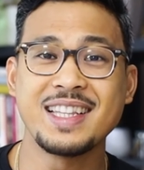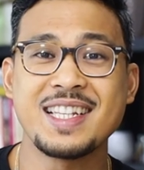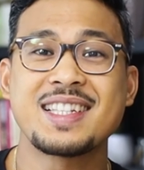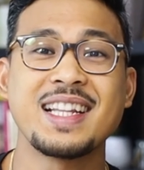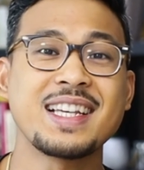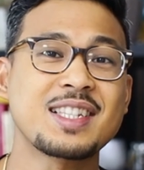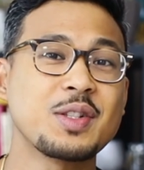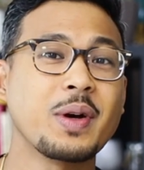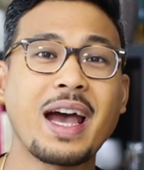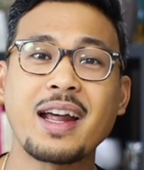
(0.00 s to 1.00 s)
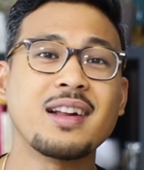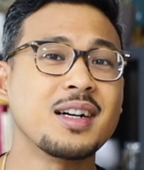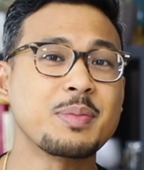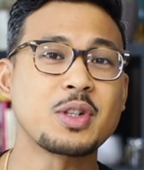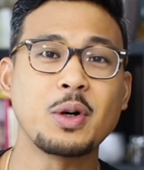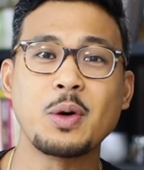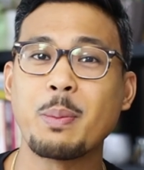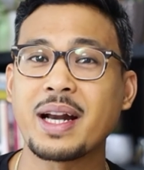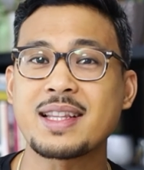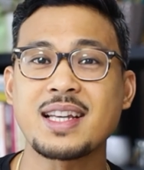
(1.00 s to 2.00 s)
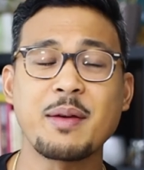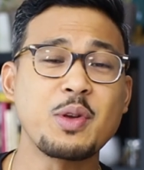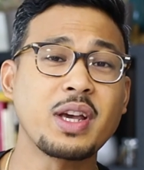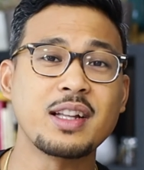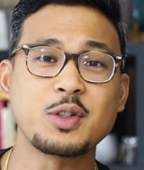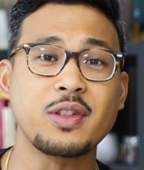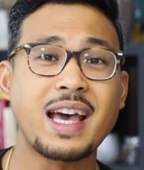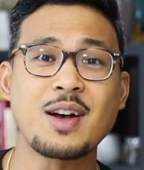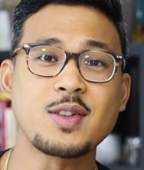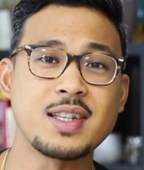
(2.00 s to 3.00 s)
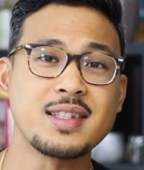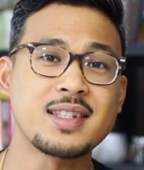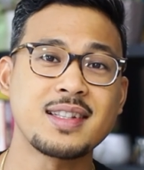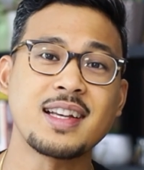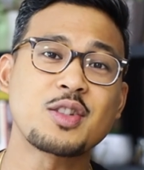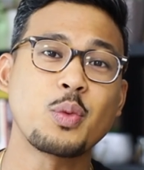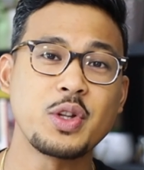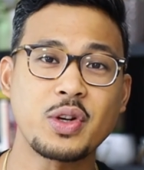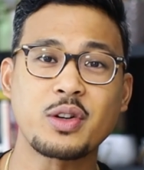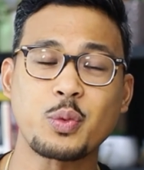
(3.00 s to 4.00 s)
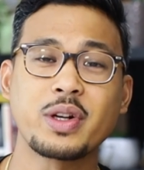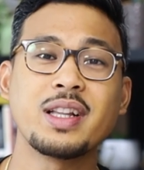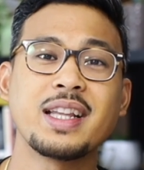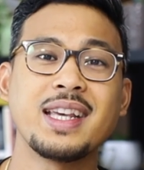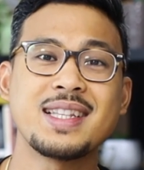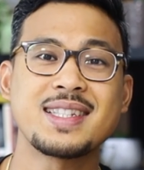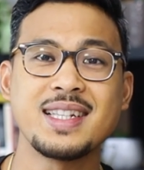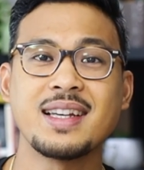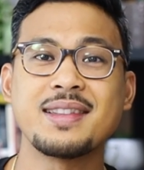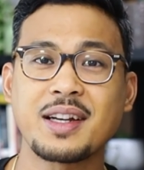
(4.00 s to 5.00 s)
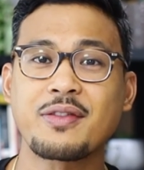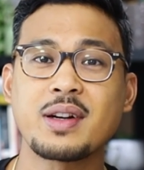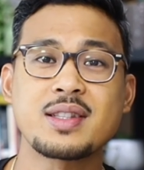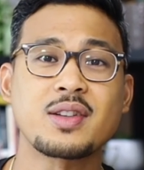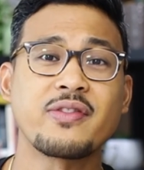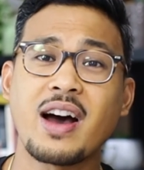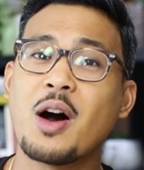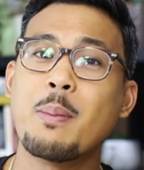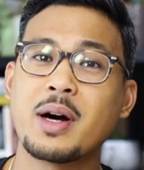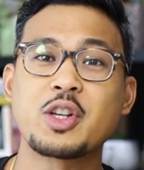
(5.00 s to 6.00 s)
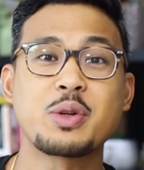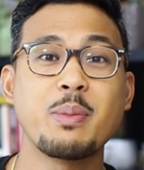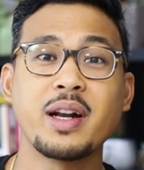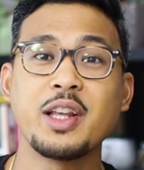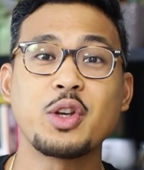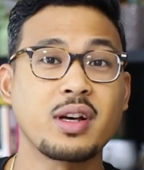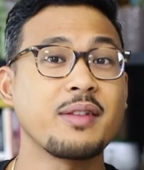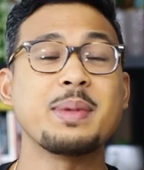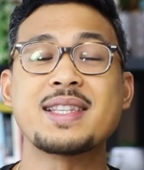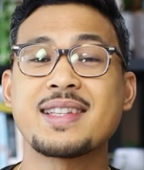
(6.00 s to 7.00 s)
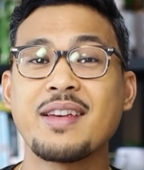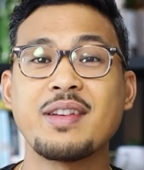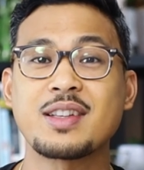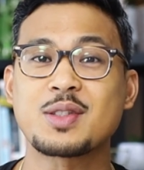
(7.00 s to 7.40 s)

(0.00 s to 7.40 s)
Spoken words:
these things to add up. So by the time you get into thousands, that's when you can really see a difference of how much money you could have been saving.